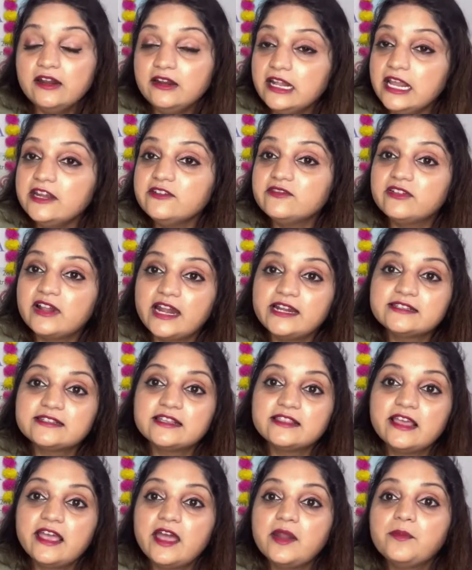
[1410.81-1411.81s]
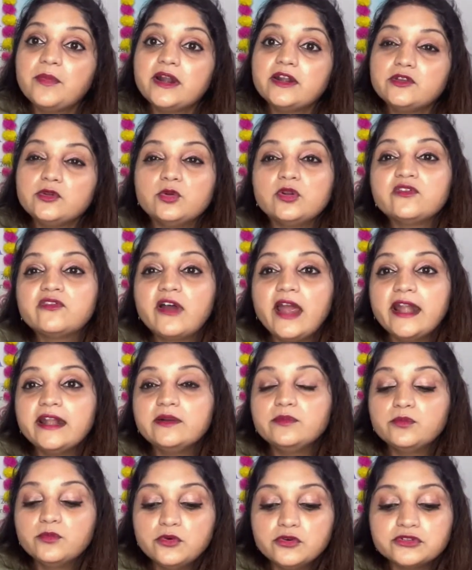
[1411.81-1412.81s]
lane flights are there, but you will
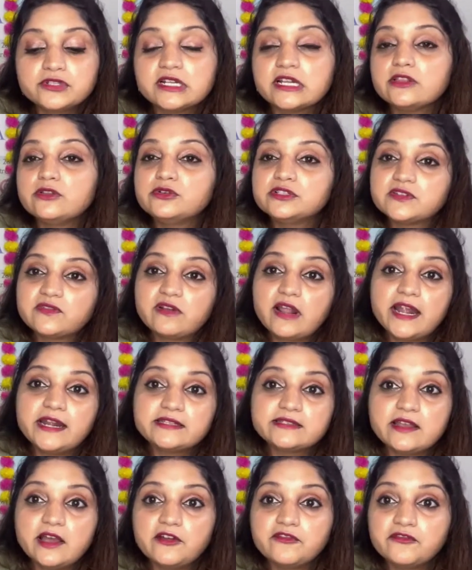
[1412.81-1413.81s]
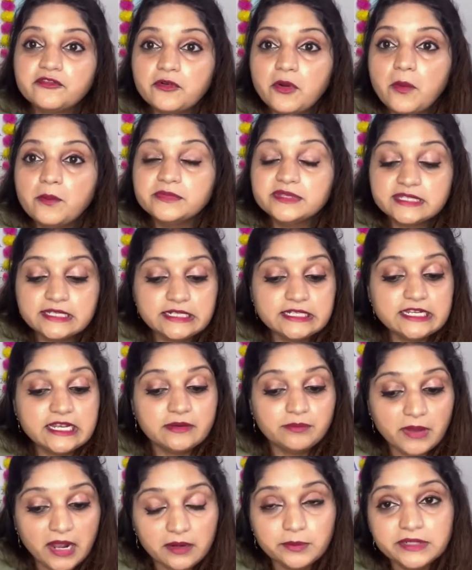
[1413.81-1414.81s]
find mostly those flights are from Sydney
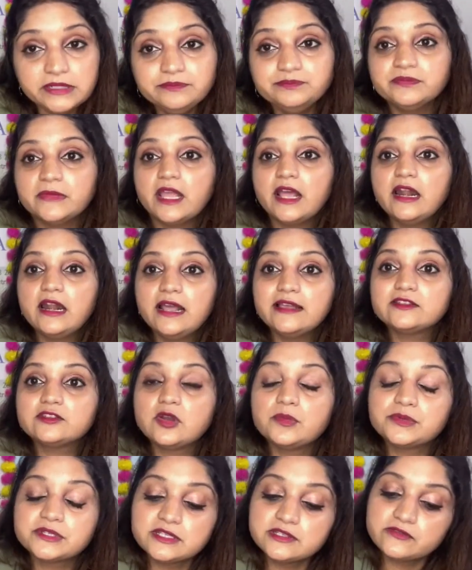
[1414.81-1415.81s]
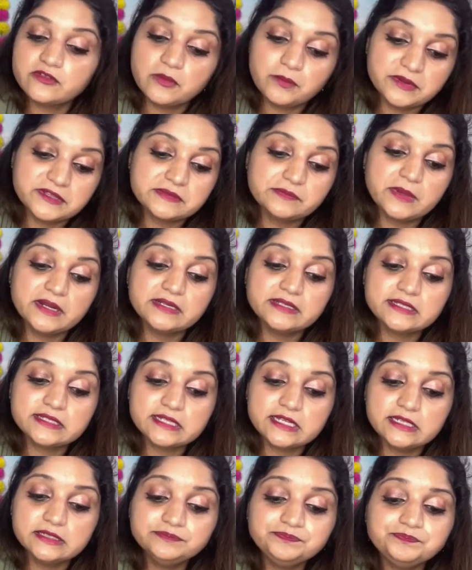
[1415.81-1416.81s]
and Melbourne. There are less options from Brisbane
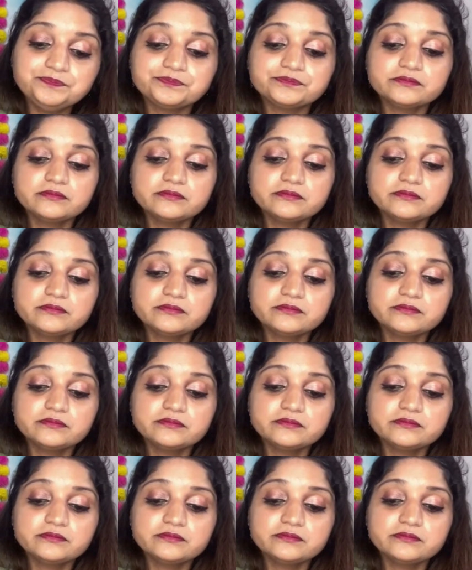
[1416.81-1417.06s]
still,